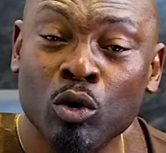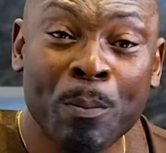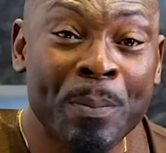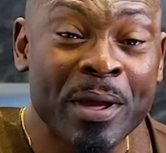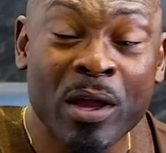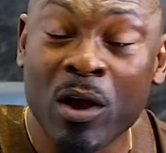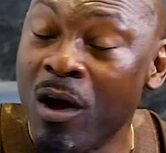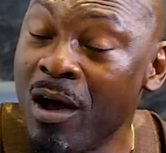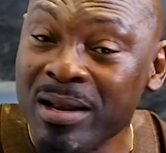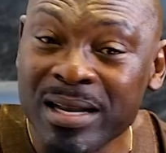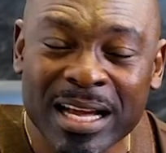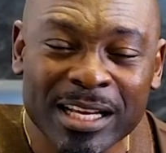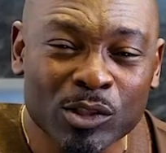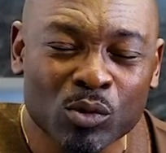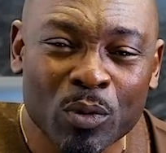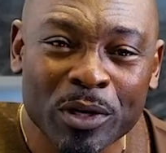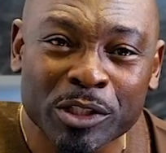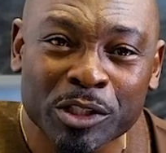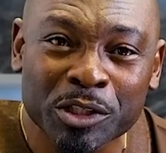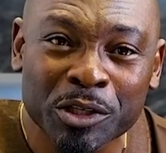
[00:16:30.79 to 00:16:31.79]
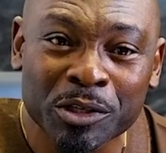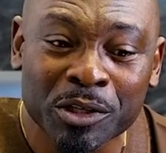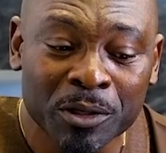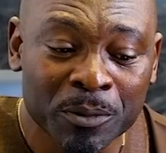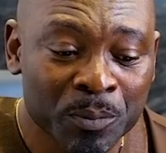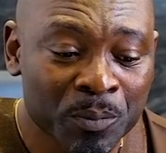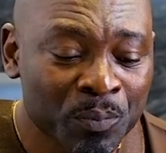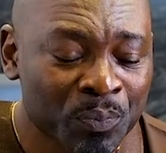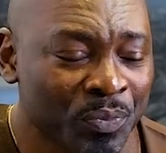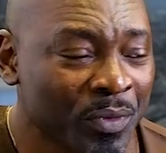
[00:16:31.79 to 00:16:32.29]
To be honest with
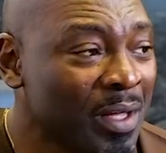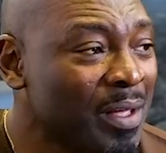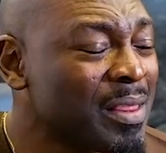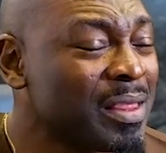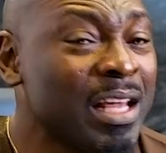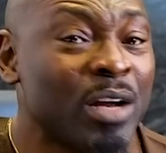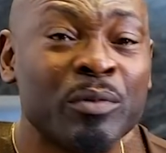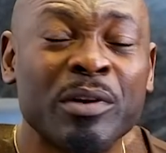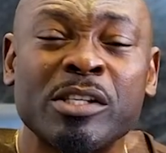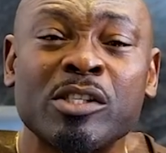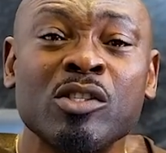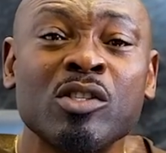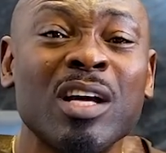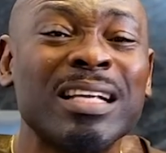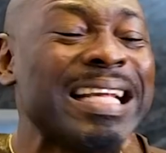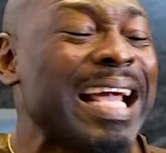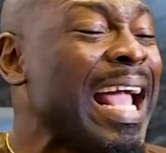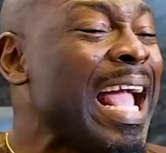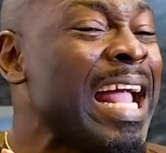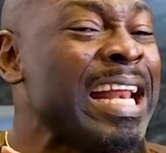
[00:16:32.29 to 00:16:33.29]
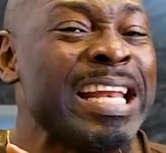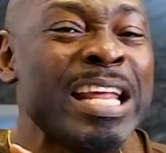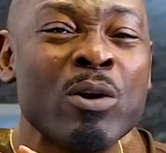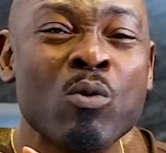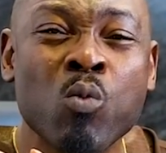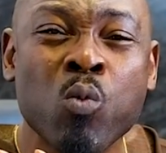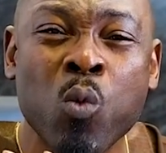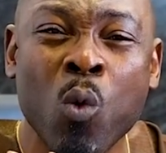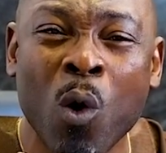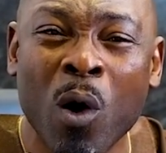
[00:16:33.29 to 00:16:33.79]
you, there is not
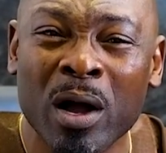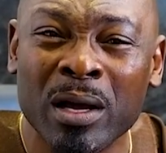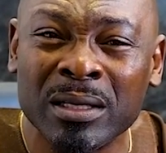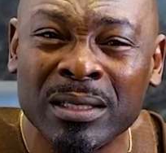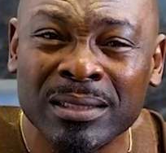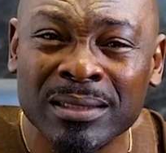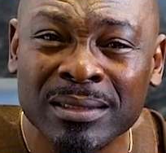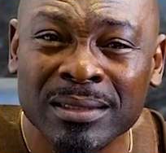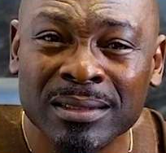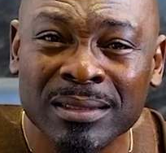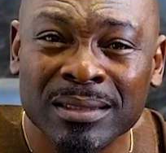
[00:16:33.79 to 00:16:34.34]
anyone